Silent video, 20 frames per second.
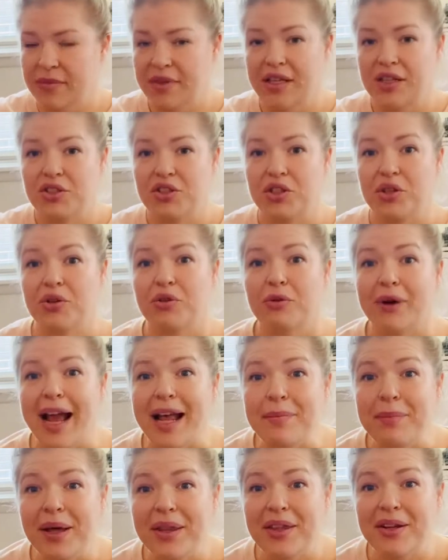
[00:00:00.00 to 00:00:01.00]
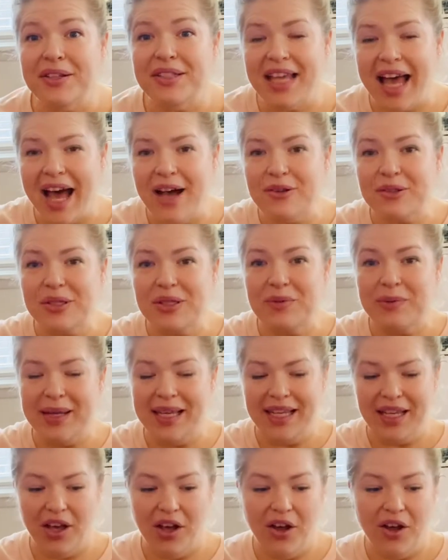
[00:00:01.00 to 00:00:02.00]
To grandmother's house we
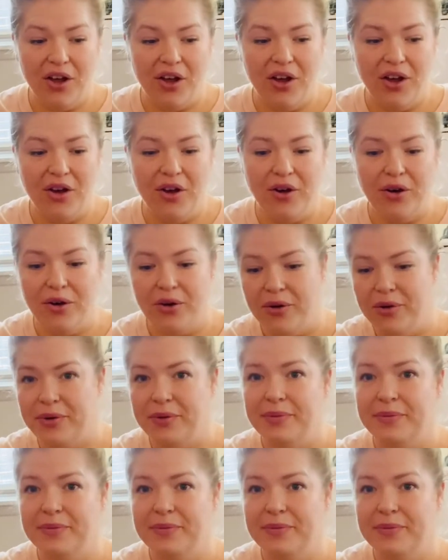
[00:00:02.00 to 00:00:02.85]
go.